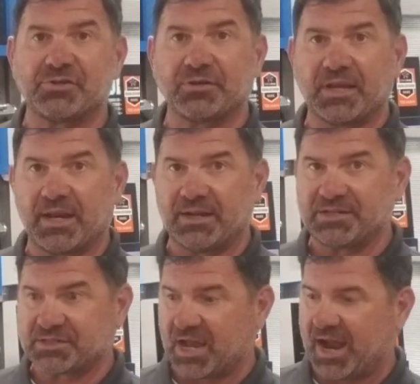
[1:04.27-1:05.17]
you can get
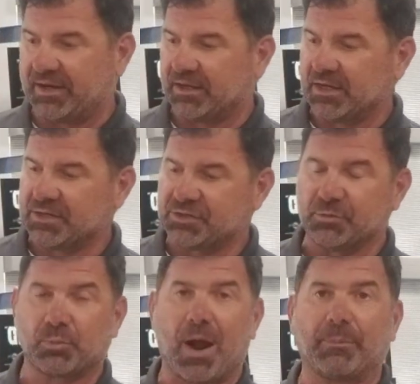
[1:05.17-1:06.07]
inside to
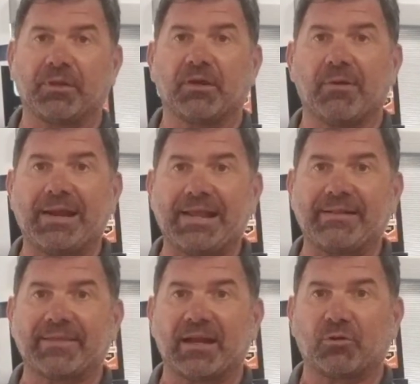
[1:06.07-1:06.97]
properly
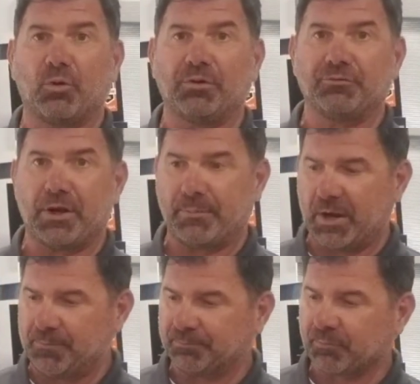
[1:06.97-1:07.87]
irradiate that coil and drain
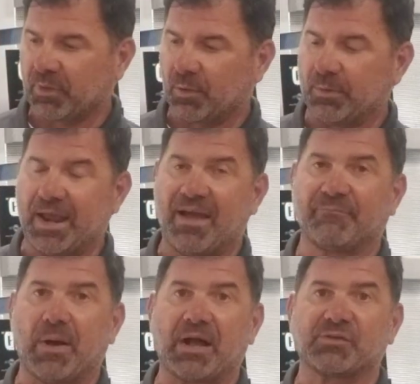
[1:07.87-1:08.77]
pan. We
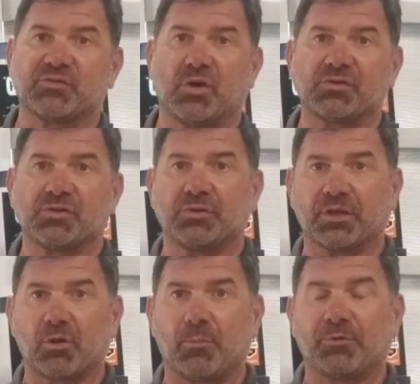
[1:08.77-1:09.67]
have boxes also
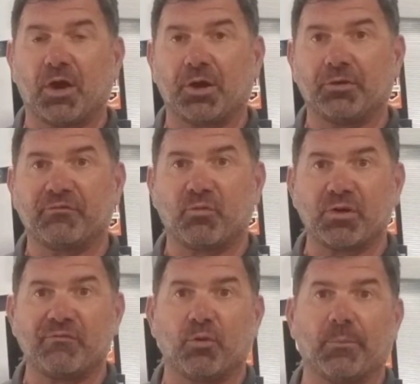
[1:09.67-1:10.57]
that go up to
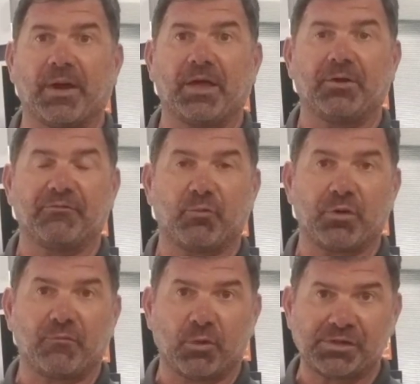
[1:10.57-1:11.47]
144 by
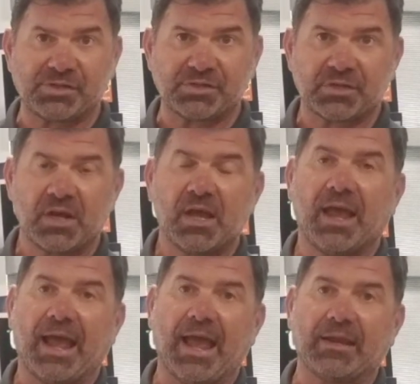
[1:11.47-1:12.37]
144 inches.
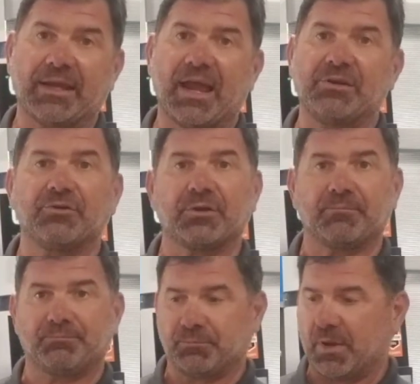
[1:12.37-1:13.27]
And again, you can